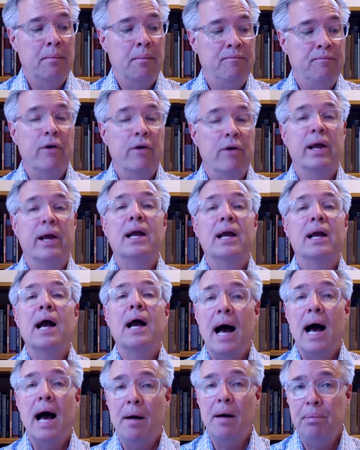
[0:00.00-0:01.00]
very
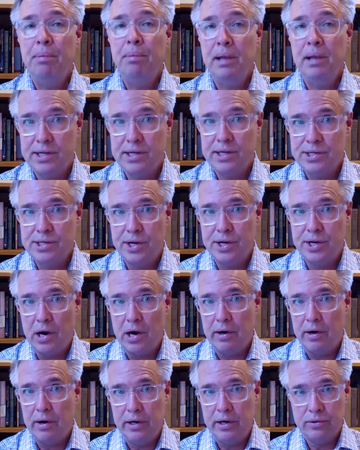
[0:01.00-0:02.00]
complex
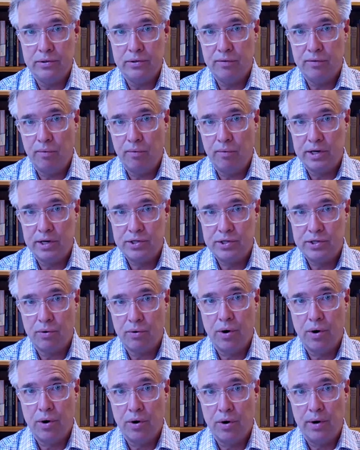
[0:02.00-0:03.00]
scenarios of what's
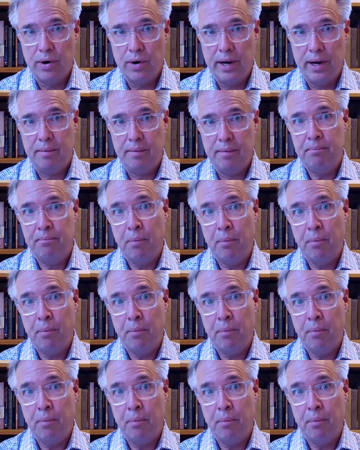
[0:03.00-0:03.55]
occurring,